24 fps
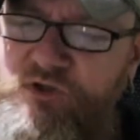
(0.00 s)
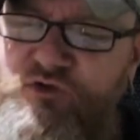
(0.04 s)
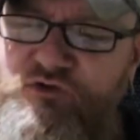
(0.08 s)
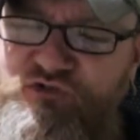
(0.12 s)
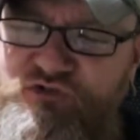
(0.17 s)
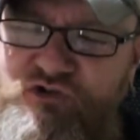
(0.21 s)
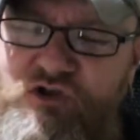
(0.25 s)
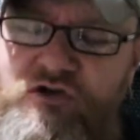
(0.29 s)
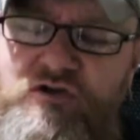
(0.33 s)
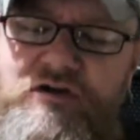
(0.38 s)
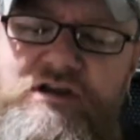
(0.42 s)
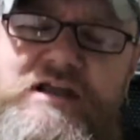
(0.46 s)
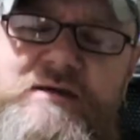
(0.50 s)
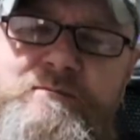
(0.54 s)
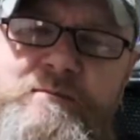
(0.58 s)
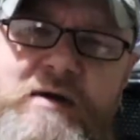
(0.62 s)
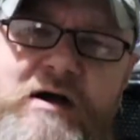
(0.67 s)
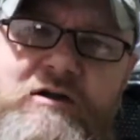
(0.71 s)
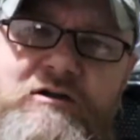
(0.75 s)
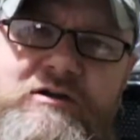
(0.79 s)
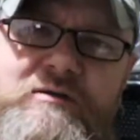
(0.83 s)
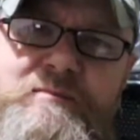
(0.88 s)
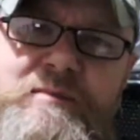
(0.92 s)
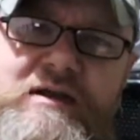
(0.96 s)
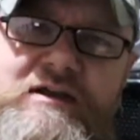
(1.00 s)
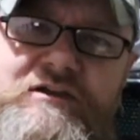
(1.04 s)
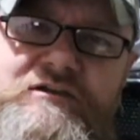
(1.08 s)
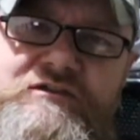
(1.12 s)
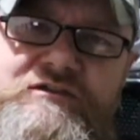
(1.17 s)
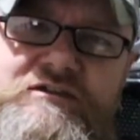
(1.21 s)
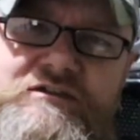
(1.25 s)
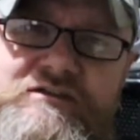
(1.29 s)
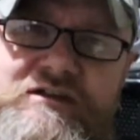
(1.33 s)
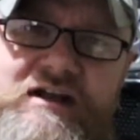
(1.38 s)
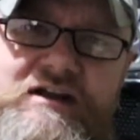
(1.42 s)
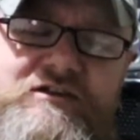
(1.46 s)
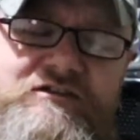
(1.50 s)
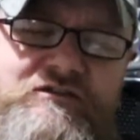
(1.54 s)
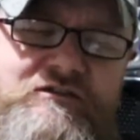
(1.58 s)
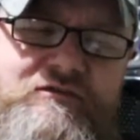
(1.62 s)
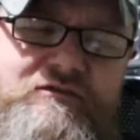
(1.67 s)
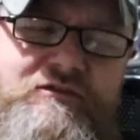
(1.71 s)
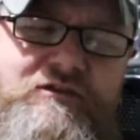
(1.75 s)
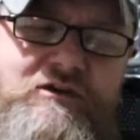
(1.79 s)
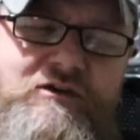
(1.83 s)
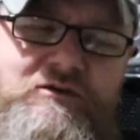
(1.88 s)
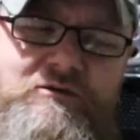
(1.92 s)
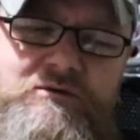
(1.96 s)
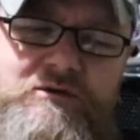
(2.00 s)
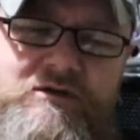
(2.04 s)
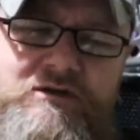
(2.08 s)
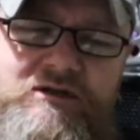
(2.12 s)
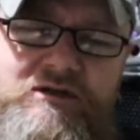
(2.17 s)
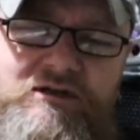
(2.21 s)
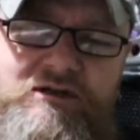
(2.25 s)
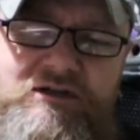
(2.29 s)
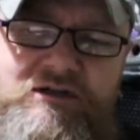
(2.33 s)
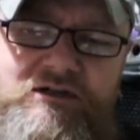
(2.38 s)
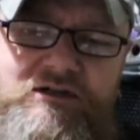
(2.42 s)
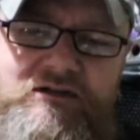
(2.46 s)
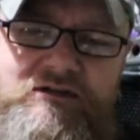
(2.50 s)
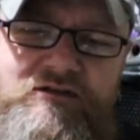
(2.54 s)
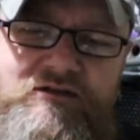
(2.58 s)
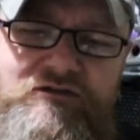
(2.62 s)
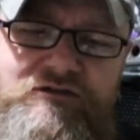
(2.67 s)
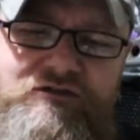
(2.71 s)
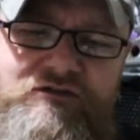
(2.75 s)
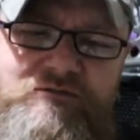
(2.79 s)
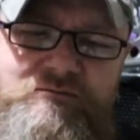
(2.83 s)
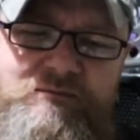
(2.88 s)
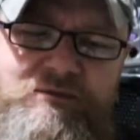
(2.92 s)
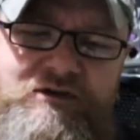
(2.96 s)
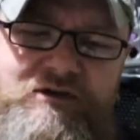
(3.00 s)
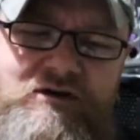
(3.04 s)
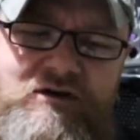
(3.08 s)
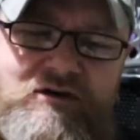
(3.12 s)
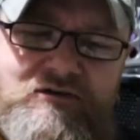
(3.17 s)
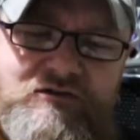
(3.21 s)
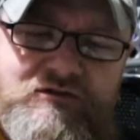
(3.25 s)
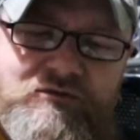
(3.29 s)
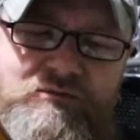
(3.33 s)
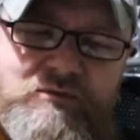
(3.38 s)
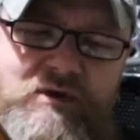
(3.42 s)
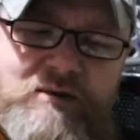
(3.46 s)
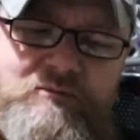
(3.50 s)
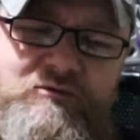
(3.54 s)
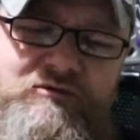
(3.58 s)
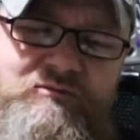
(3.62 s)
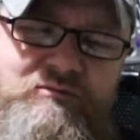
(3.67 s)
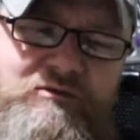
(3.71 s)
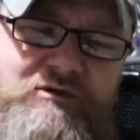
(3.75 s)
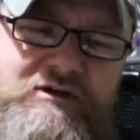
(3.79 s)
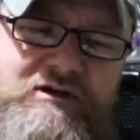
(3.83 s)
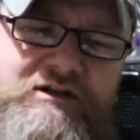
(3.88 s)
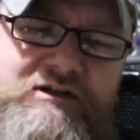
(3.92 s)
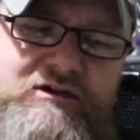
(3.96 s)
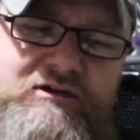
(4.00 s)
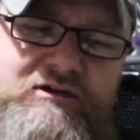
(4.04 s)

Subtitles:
Certainly among the best. Now, there's a few. The St. Bernardus one was pretty